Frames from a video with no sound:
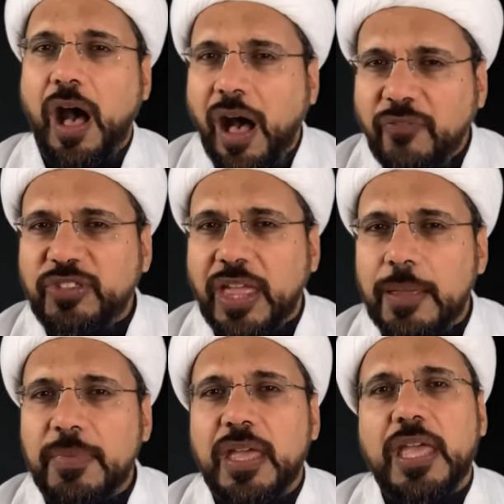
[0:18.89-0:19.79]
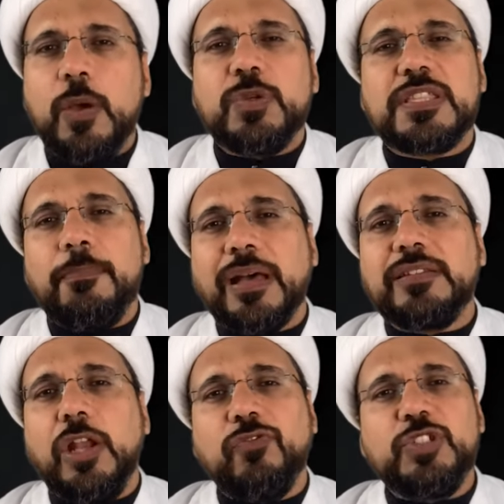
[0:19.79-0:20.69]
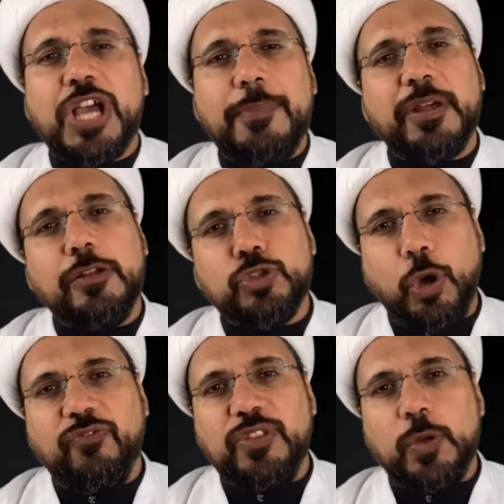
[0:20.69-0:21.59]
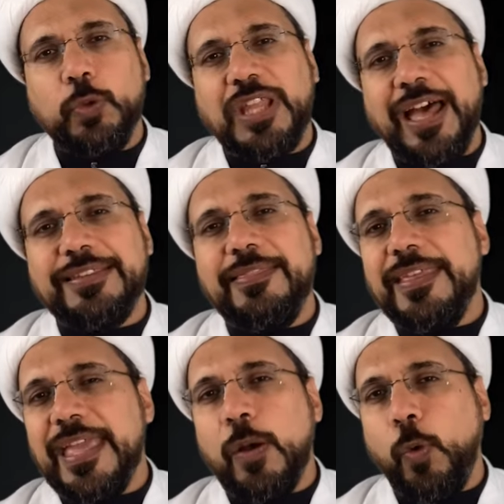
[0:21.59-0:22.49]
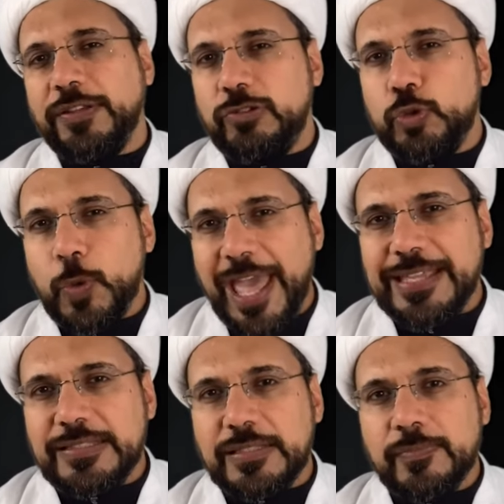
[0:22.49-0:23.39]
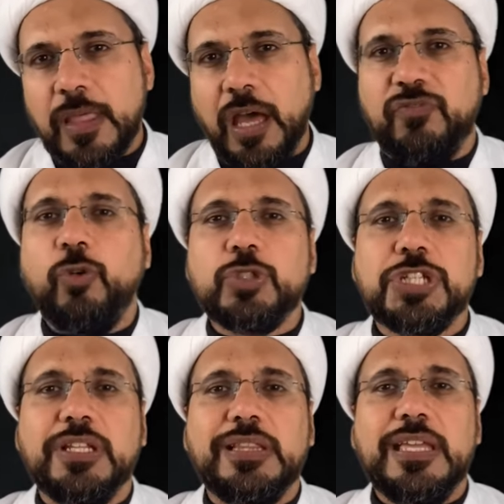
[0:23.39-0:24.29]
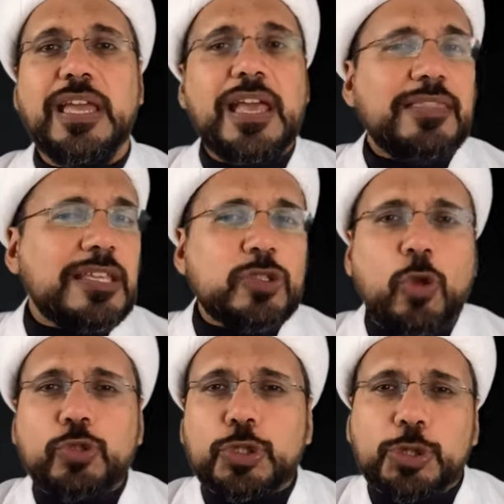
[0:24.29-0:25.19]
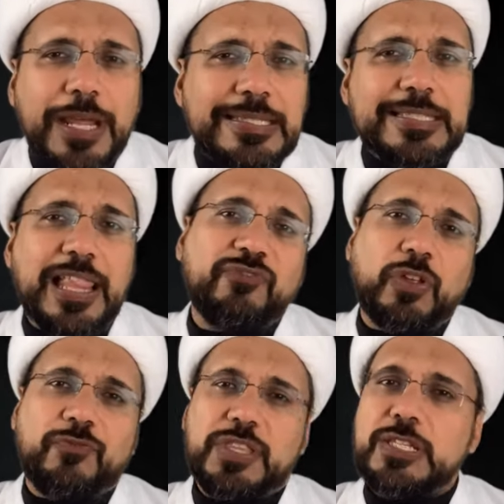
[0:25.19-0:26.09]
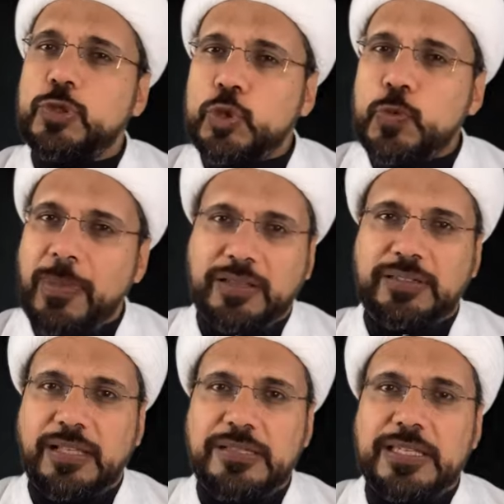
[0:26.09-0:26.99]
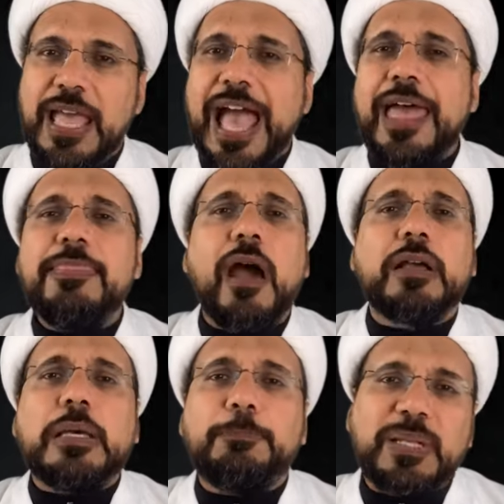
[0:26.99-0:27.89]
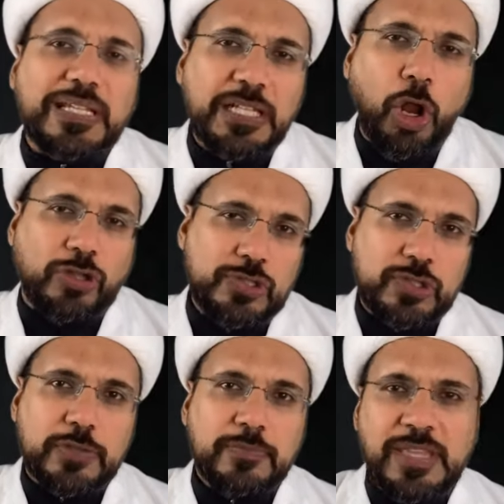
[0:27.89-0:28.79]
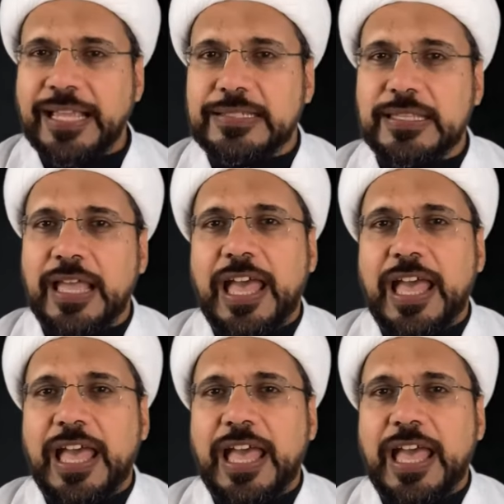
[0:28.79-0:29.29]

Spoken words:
After him, it was the Maqtal of Jabir al-Ju'fi, who died in the year 128. Unfortunately, there's no trace left of these two Maqtals and they are completely lost. Next,